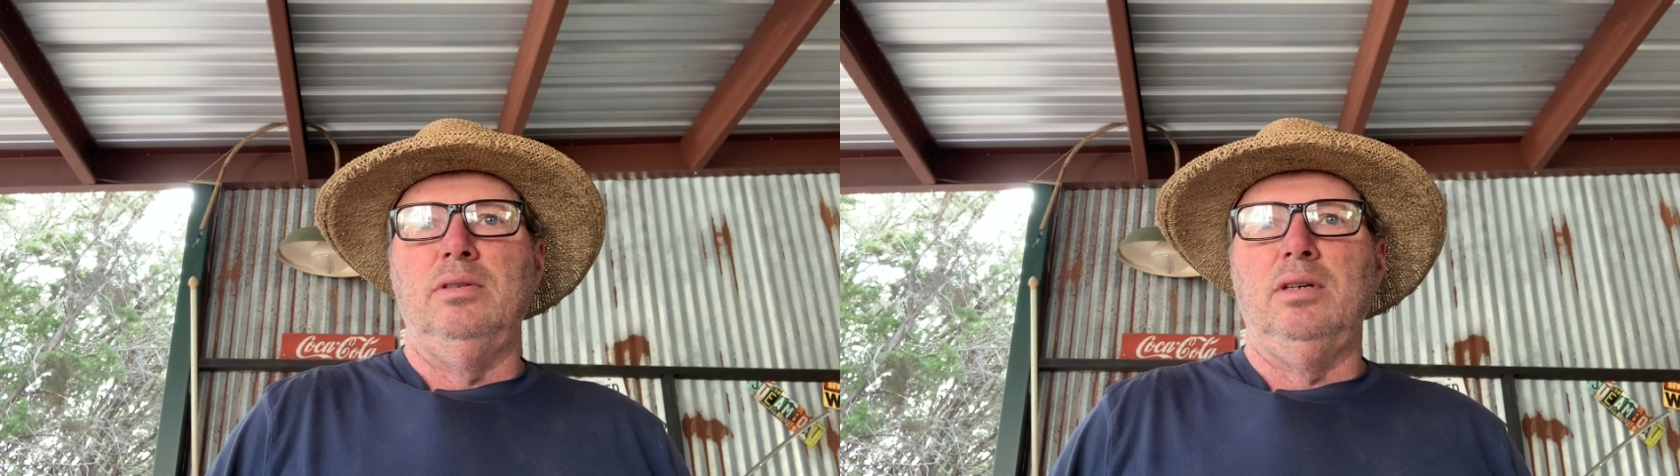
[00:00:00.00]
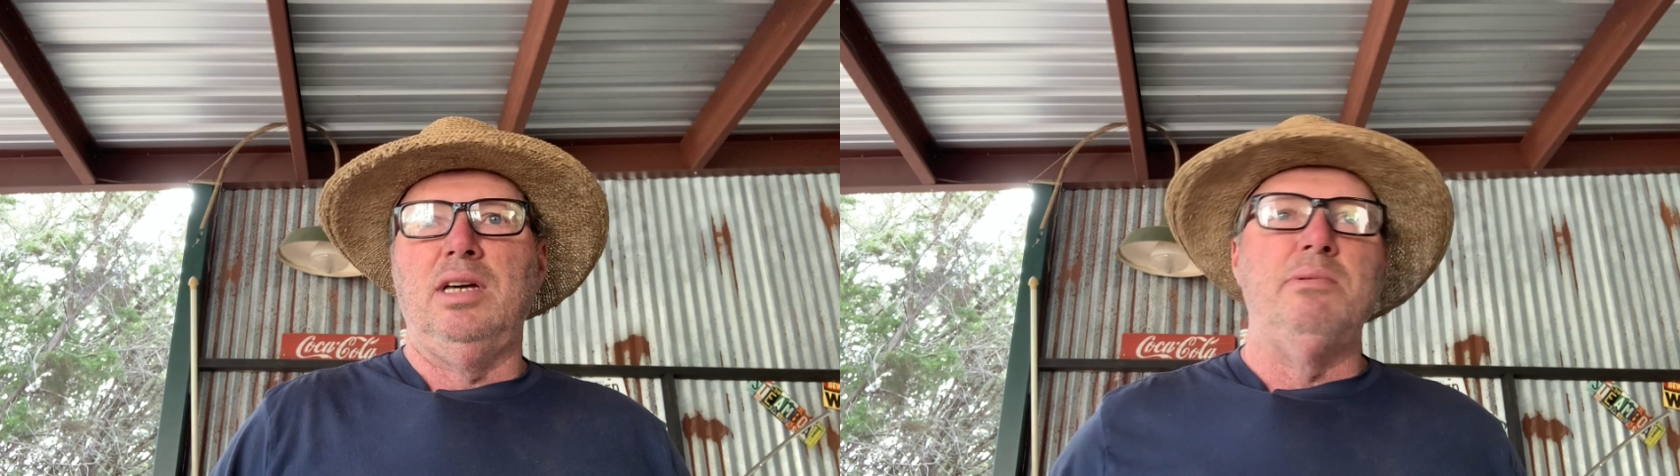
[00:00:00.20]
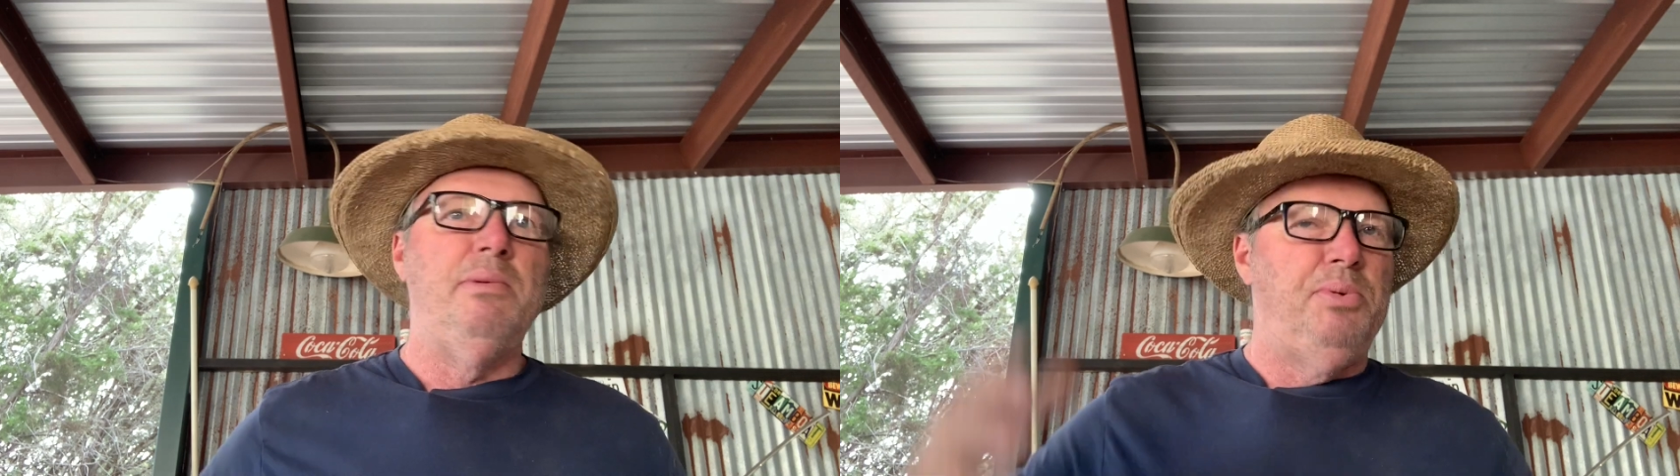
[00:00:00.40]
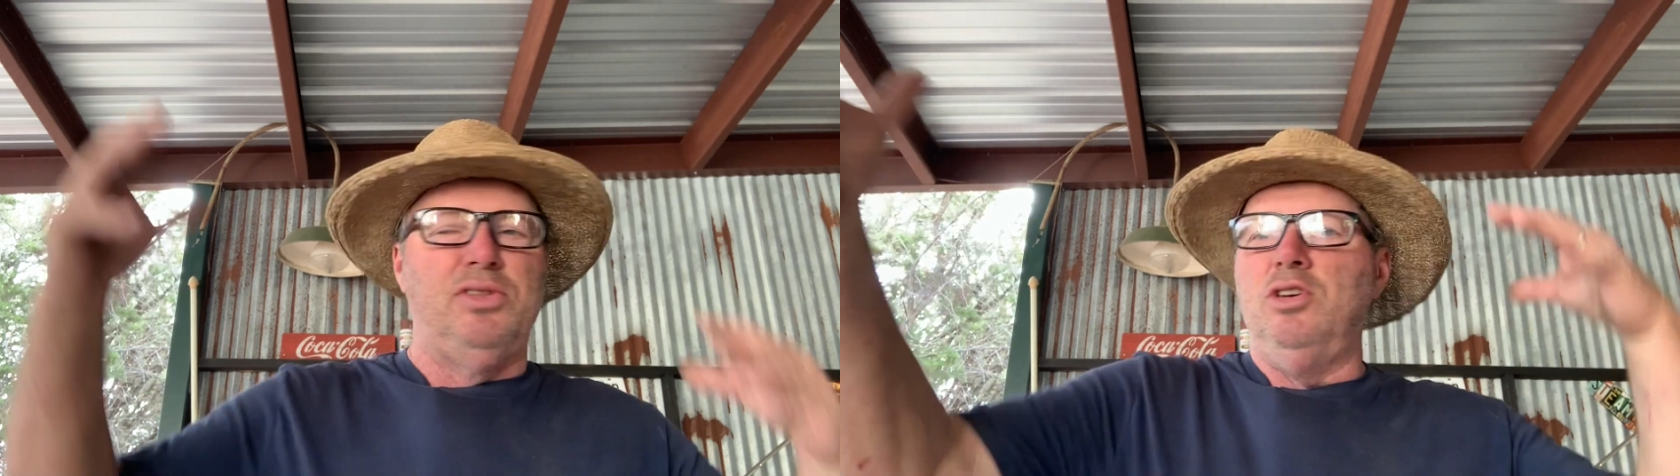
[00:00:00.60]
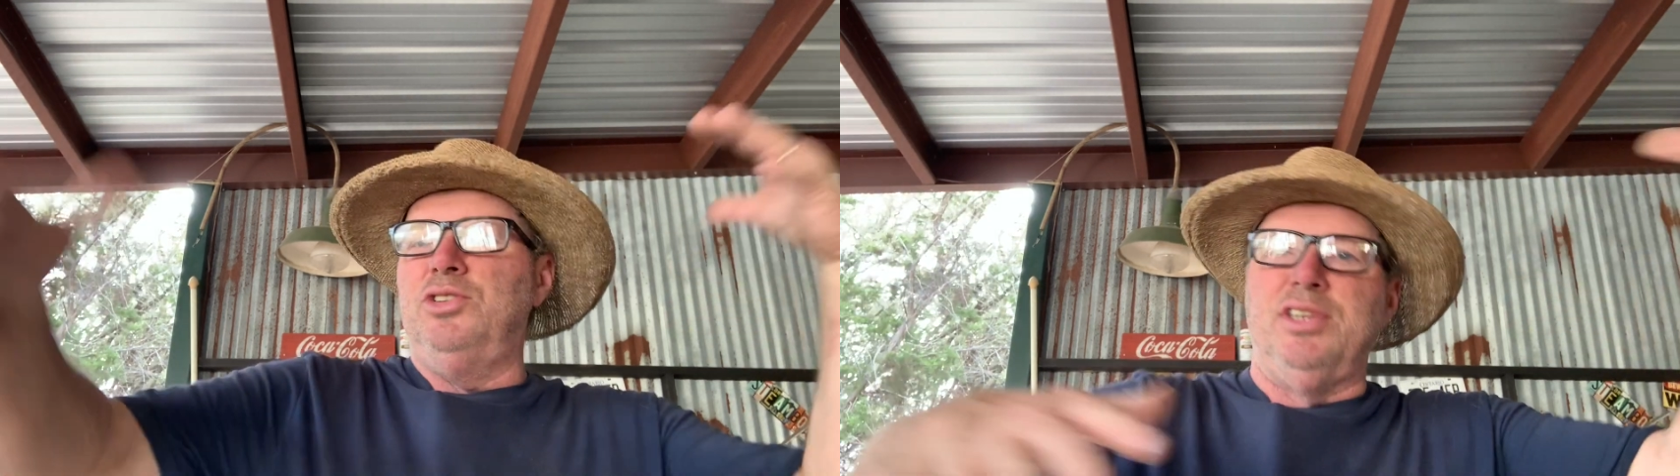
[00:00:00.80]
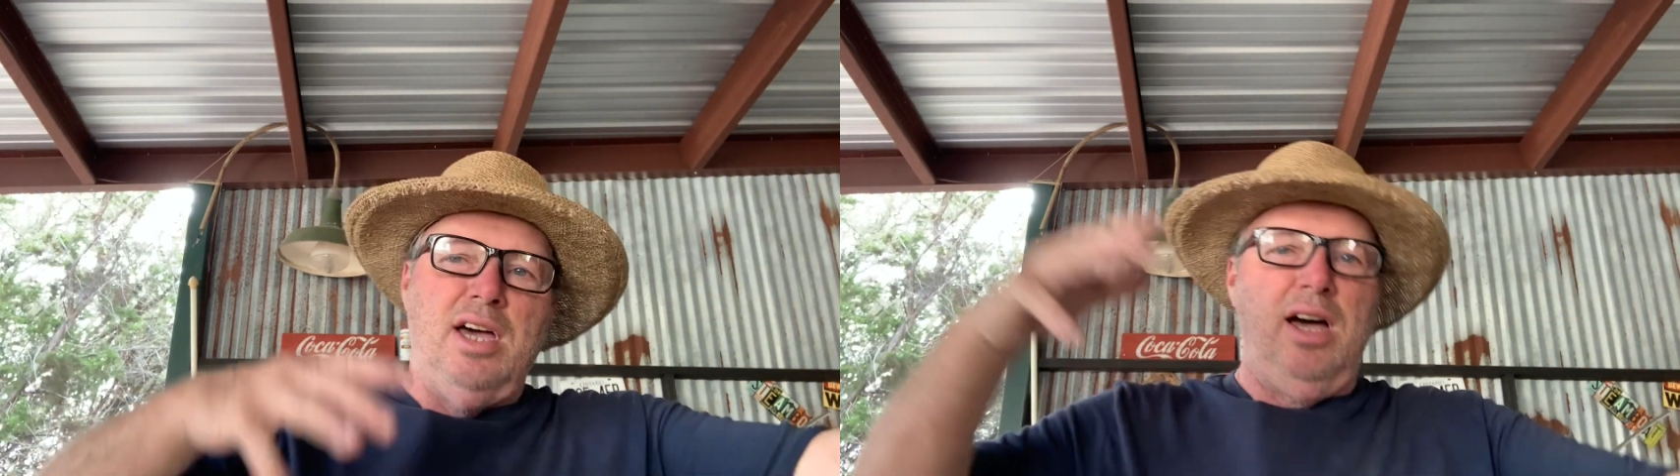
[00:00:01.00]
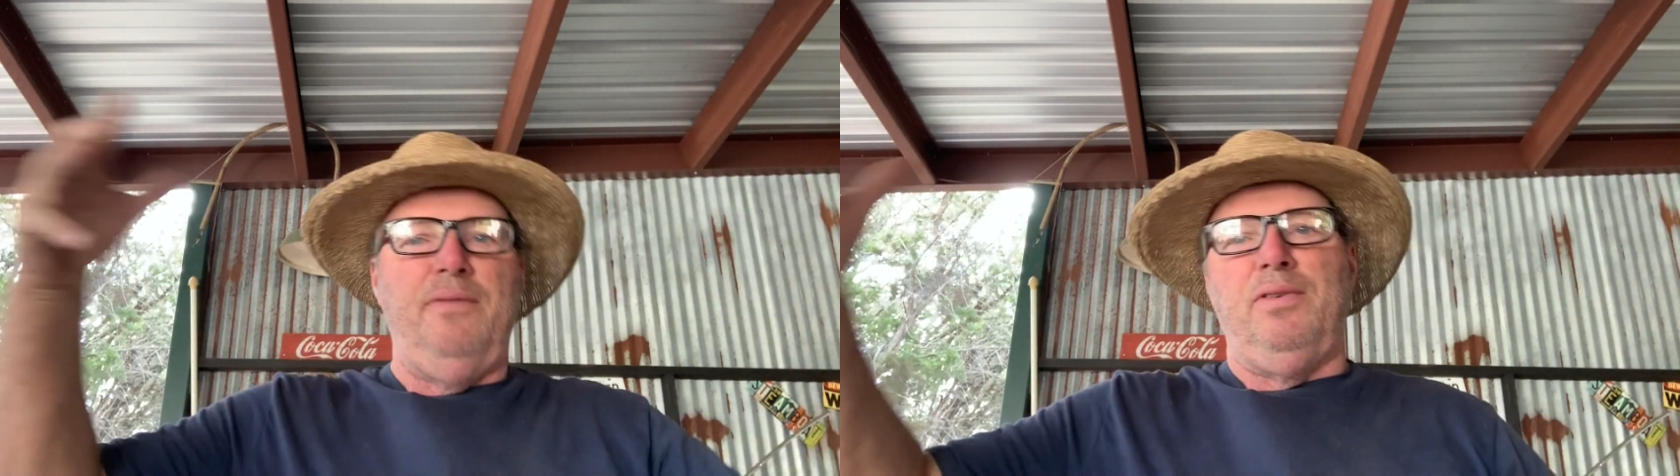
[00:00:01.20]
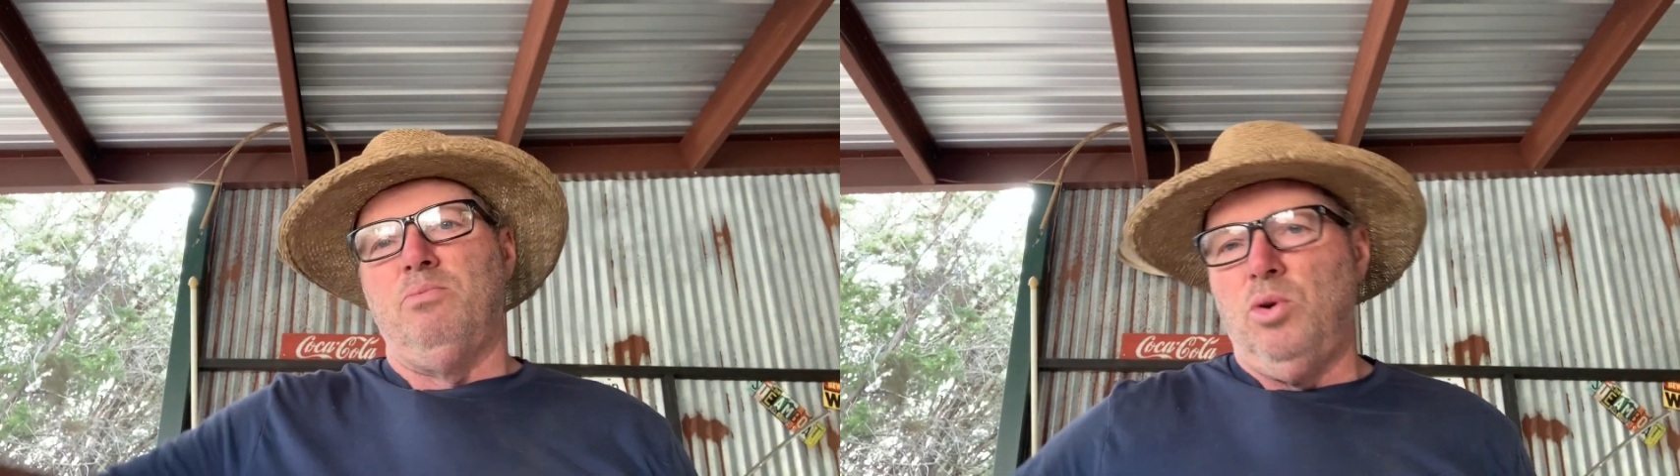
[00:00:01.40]
come up with new stuff
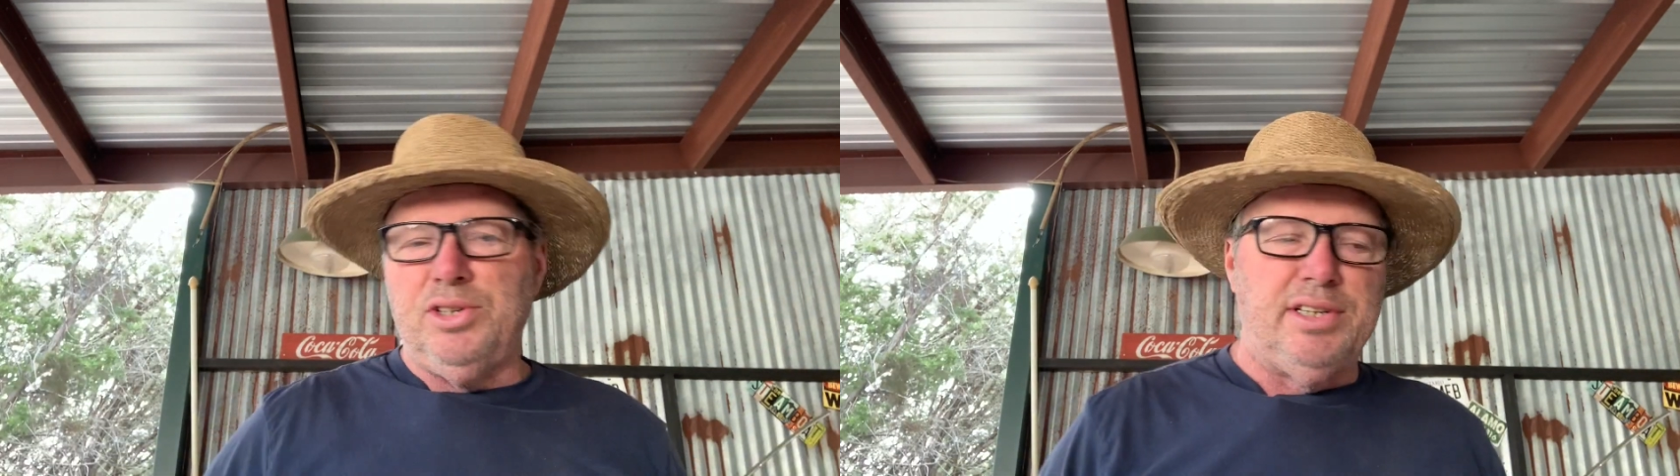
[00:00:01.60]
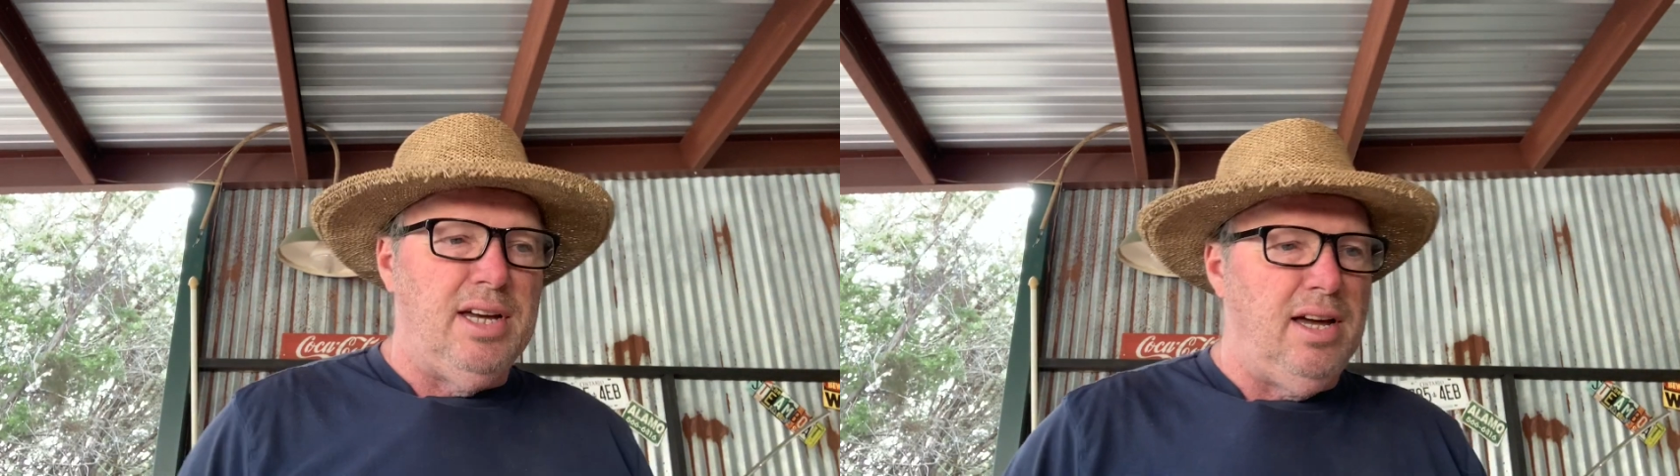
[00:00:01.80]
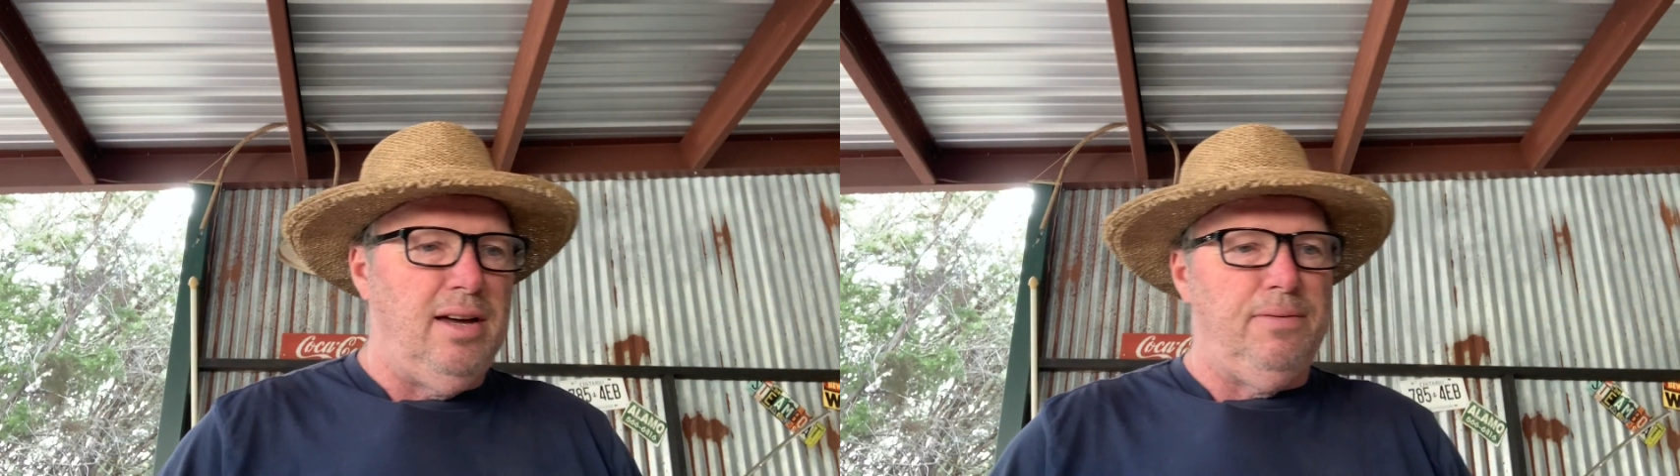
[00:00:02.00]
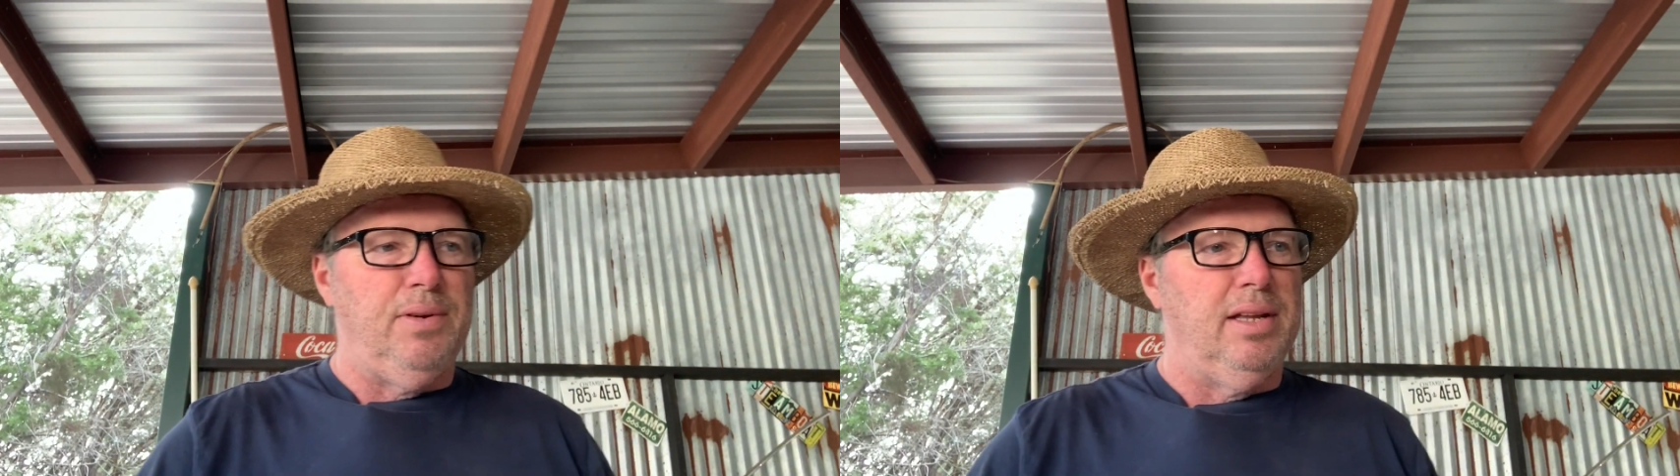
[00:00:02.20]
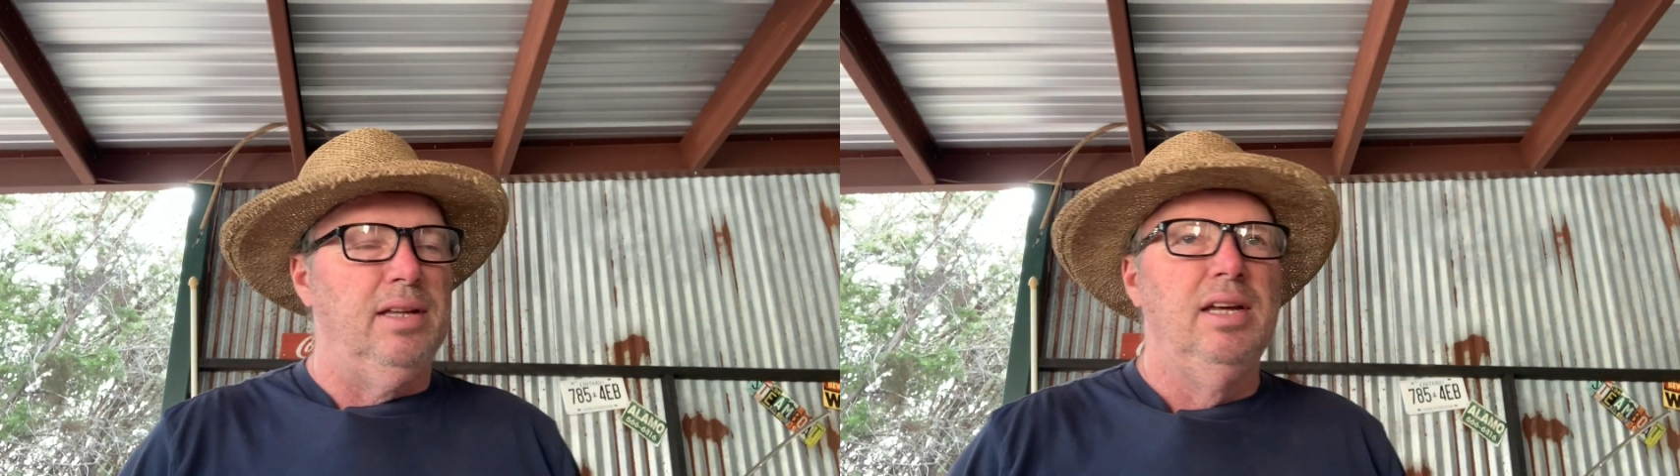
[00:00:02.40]
and more stuff, and